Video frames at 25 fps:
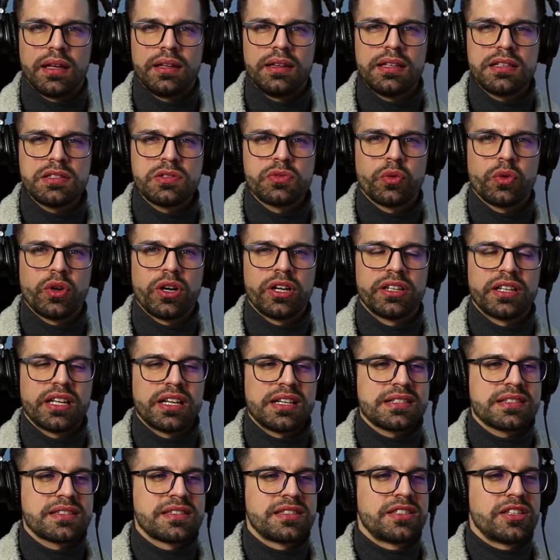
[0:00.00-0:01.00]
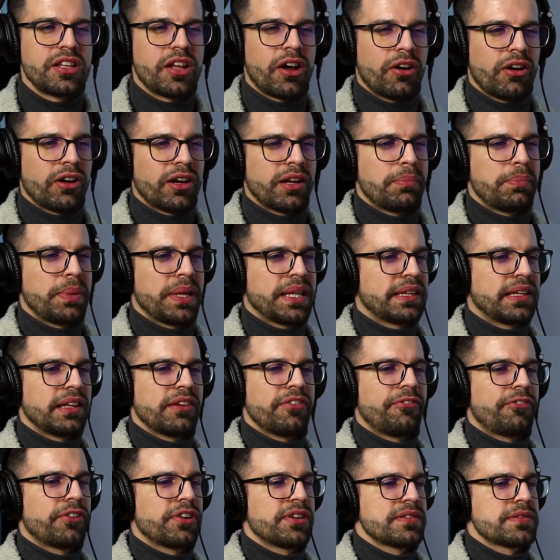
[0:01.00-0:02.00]
this one, there's not a big
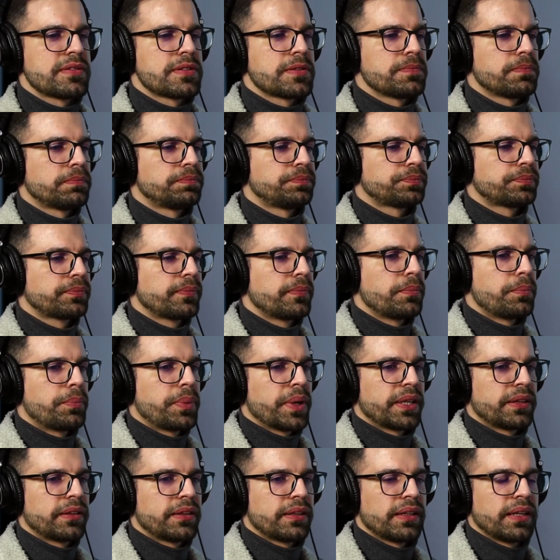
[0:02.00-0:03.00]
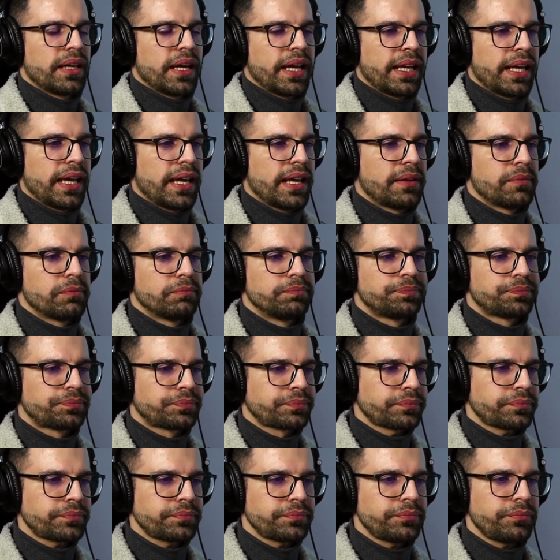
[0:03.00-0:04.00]
difference, but again,
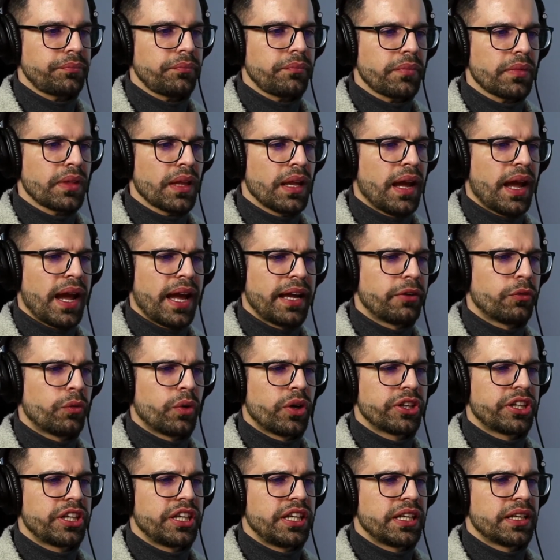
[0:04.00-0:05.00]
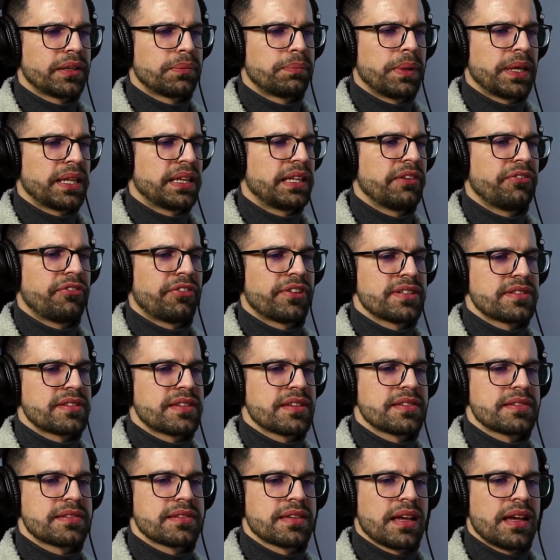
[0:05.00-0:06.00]
I don't want here big
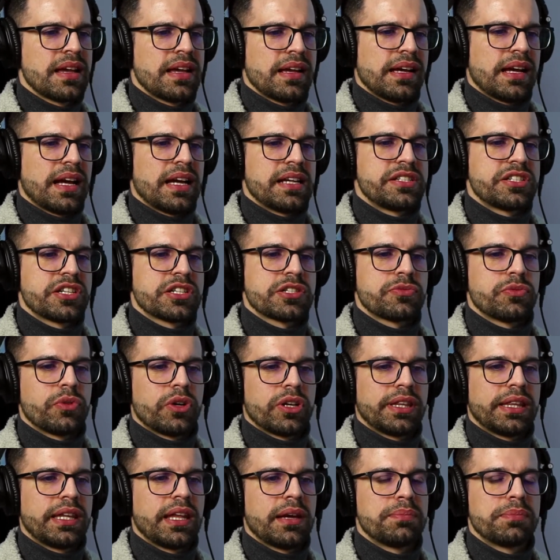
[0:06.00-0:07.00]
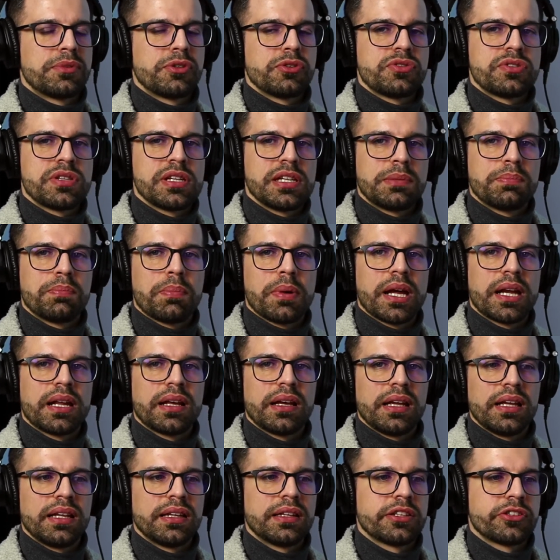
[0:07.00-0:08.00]
differences. I just want them to sit better
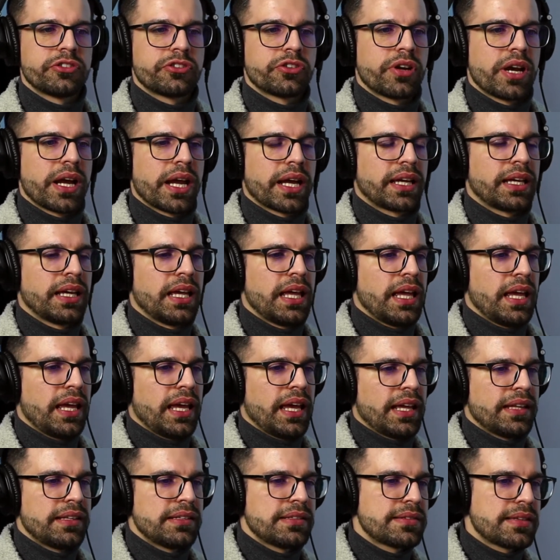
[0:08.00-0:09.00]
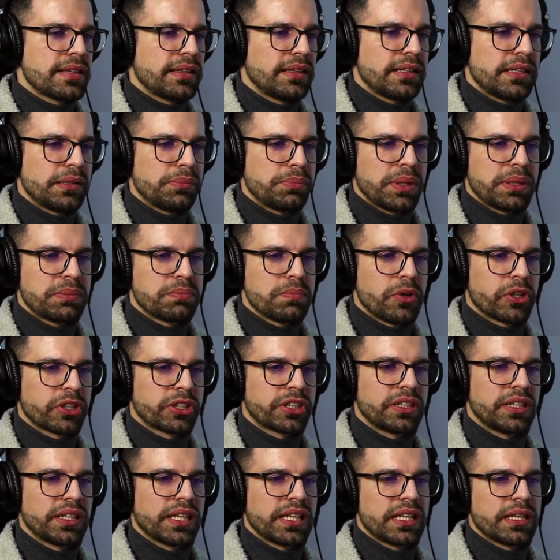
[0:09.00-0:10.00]
in the track. And it's a little bit more
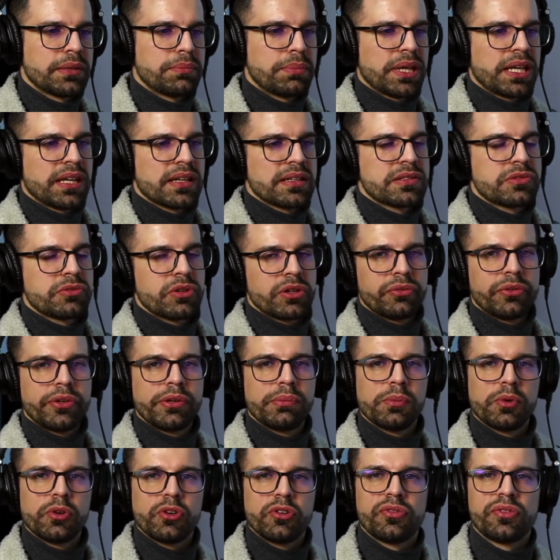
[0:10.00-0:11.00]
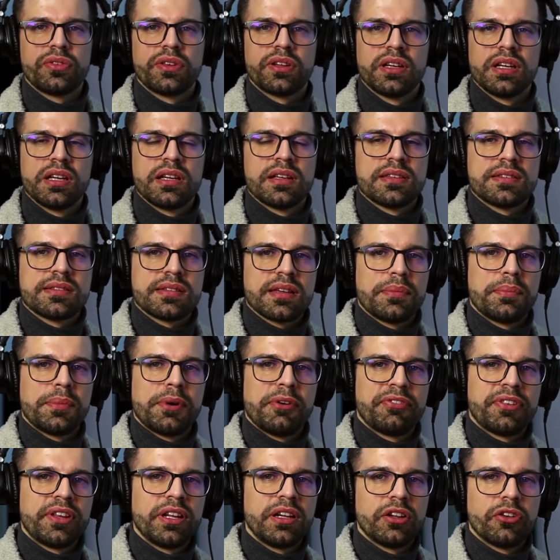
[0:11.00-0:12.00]
clear because we removed some
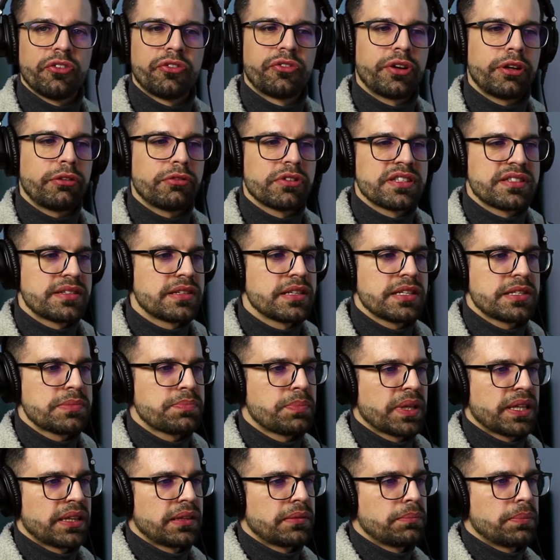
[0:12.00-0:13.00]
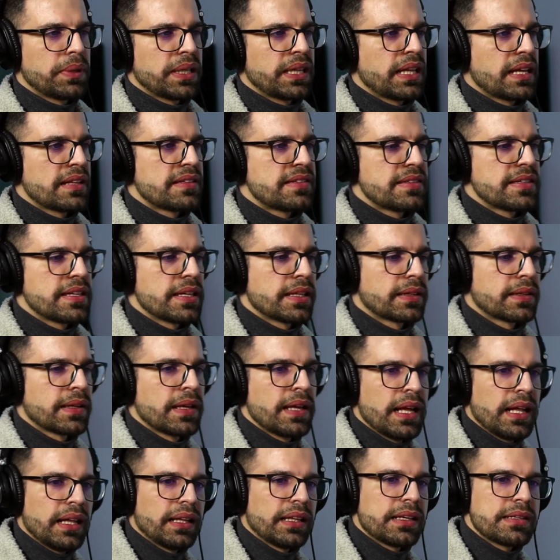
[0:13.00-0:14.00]
of the low frequencies, but that's it.
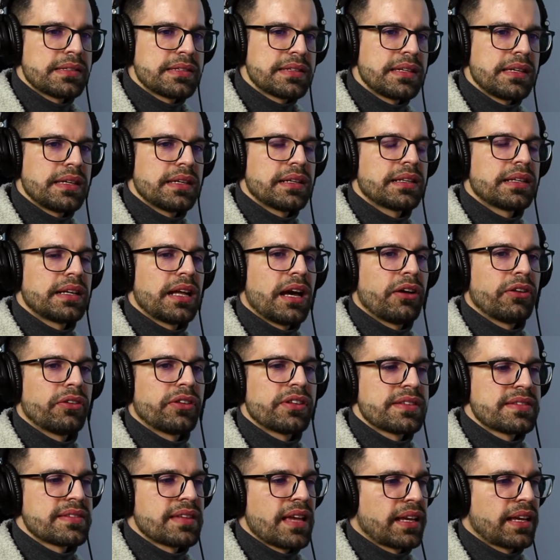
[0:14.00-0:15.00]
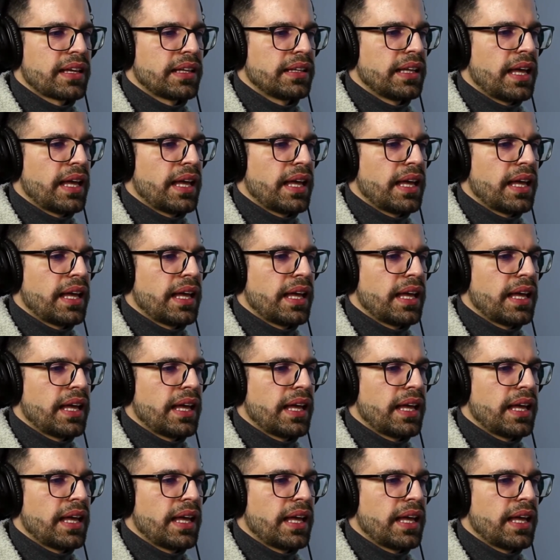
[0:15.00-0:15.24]
Let's hear now the second